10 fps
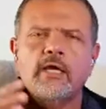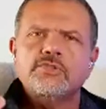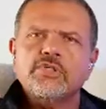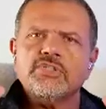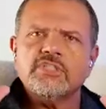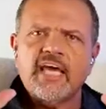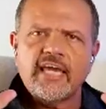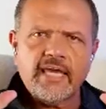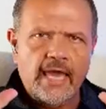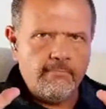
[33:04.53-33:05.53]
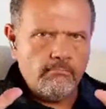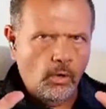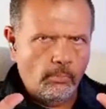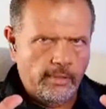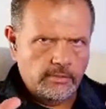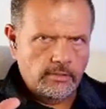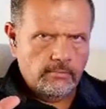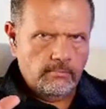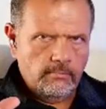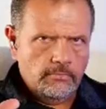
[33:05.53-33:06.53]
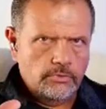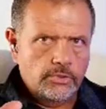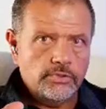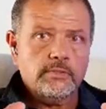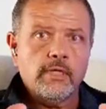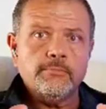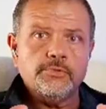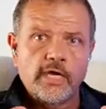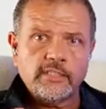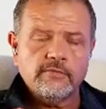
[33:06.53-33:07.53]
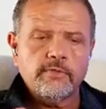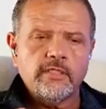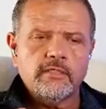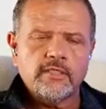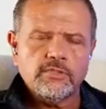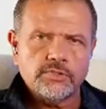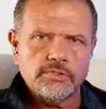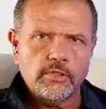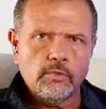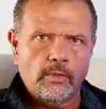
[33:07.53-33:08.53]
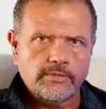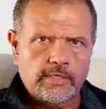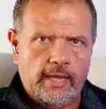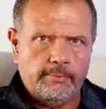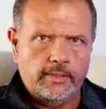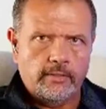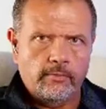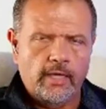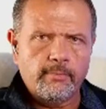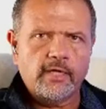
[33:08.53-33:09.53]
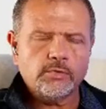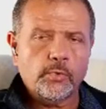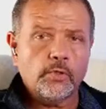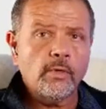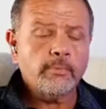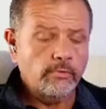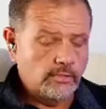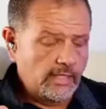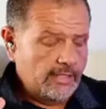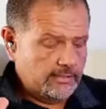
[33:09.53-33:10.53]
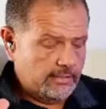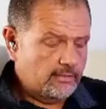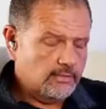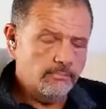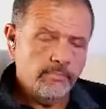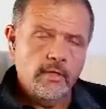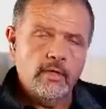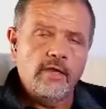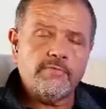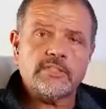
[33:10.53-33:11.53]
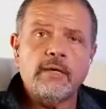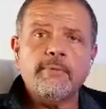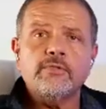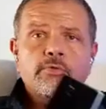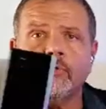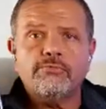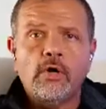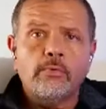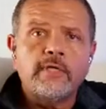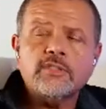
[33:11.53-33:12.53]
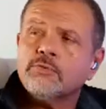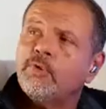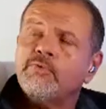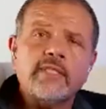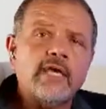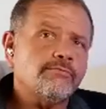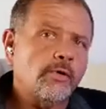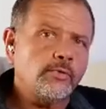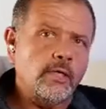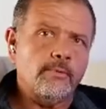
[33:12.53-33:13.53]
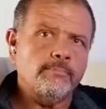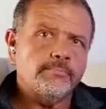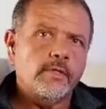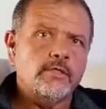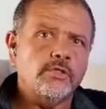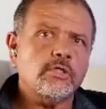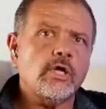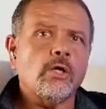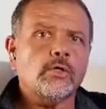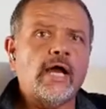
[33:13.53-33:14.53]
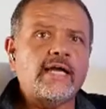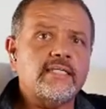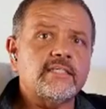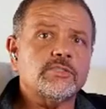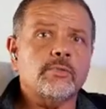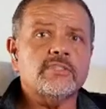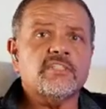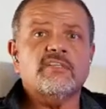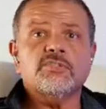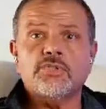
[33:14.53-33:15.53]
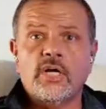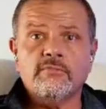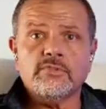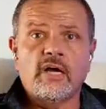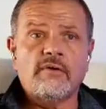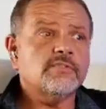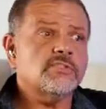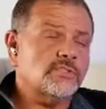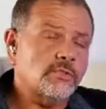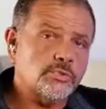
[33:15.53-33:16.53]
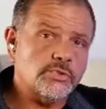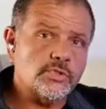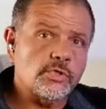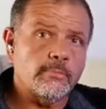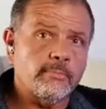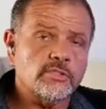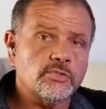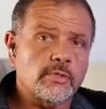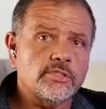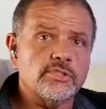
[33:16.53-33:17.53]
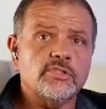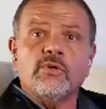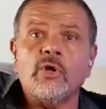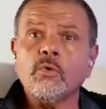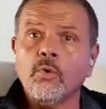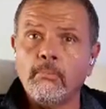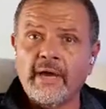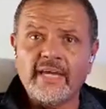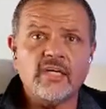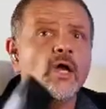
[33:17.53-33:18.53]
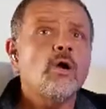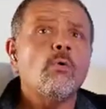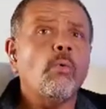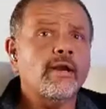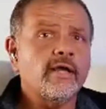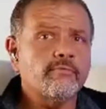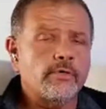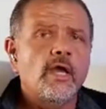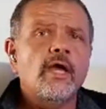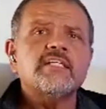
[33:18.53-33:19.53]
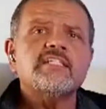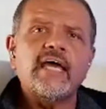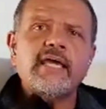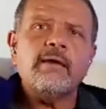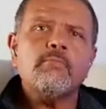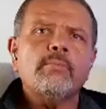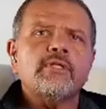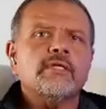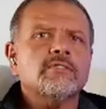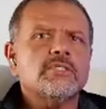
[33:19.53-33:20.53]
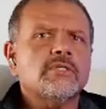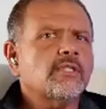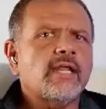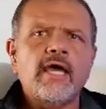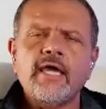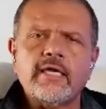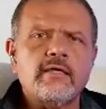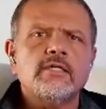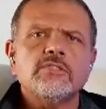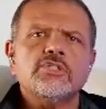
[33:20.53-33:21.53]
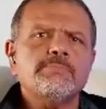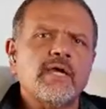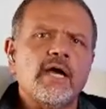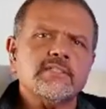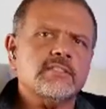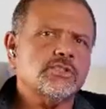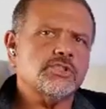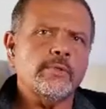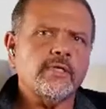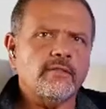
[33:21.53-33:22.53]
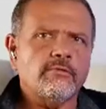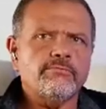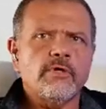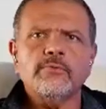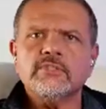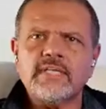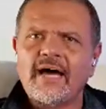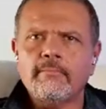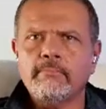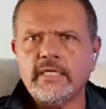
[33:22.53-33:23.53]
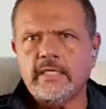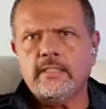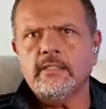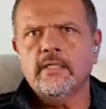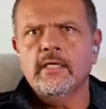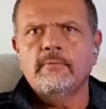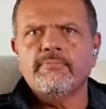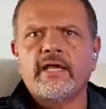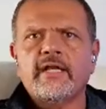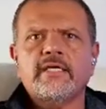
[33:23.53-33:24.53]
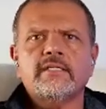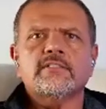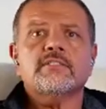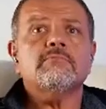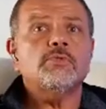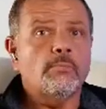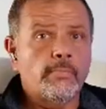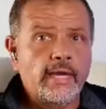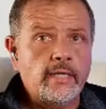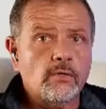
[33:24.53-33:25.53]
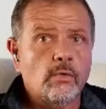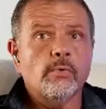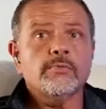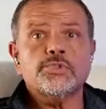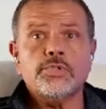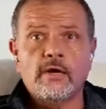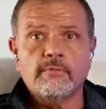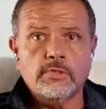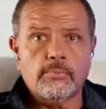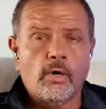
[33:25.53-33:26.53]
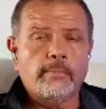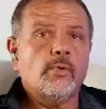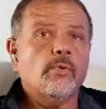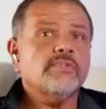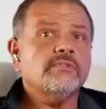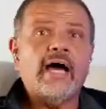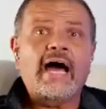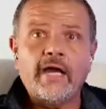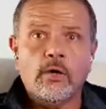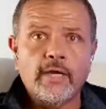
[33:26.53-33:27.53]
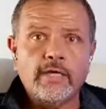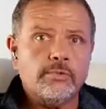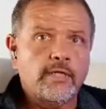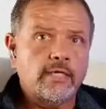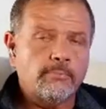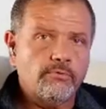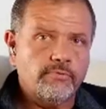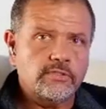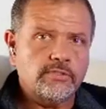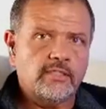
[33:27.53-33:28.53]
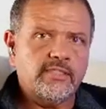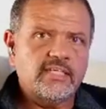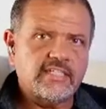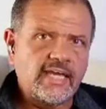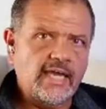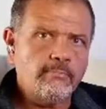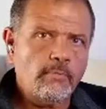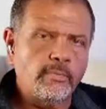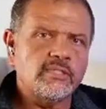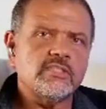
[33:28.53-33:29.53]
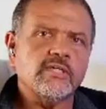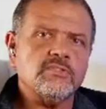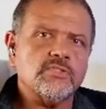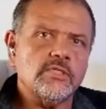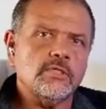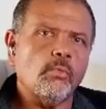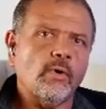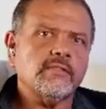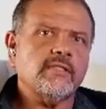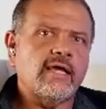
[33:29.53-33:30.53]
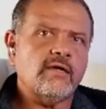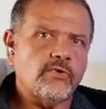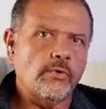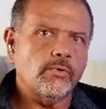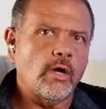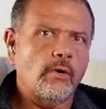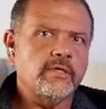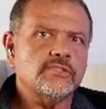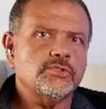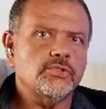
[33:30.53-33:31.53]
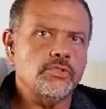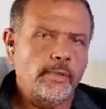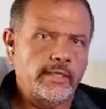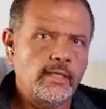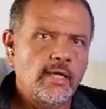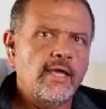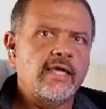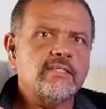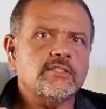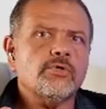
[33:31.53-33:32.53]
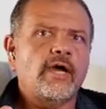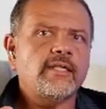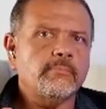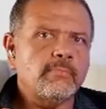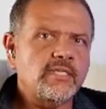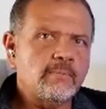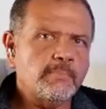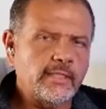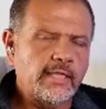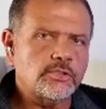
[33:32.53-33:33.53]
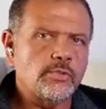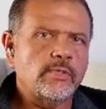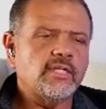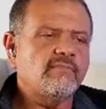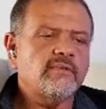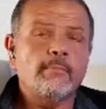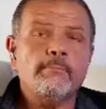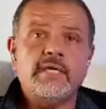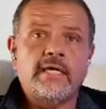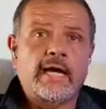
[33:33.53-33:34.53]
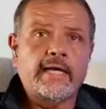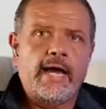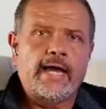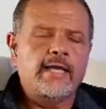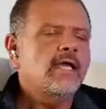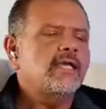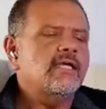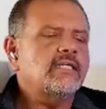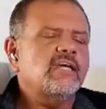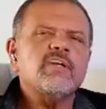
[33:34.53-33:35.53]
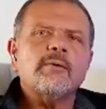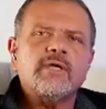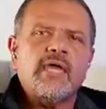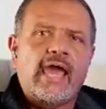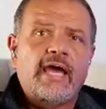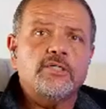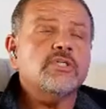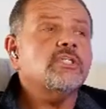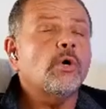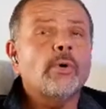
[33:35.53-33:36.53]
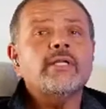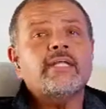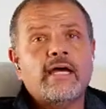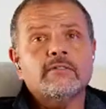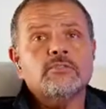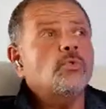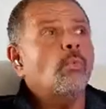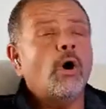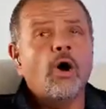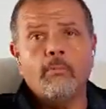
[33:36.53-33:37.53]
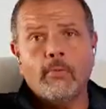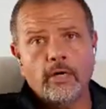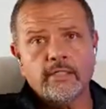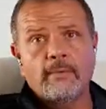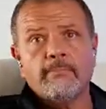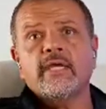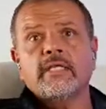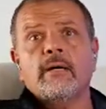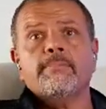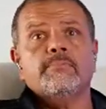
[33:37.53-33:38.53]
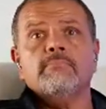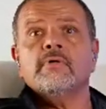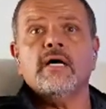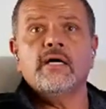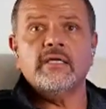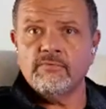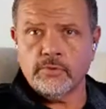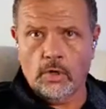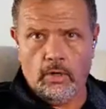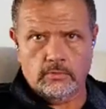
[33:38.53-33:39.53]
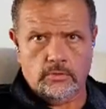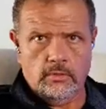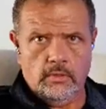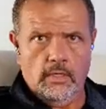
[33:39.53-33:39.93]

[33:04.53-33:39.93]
Just take a moment, just objectively consider what's happening, okay? Because what a criminal does is, if it's coming through your phone, he's spoofing that phone number. Your caller ID is going to say the sheriff's office, the Social Security Administration, your local bank, whatever. Take a moment to consider that, hey, just because it's showing on the phone does not mean that it is your bank or the sheriff's department or the IRS or any number of things like that. Take a moment to consider what that phone call is doing. Is it trying to manipulate you into giving up PII, into giving up cash, into going down to Walmart and picking up gift cards?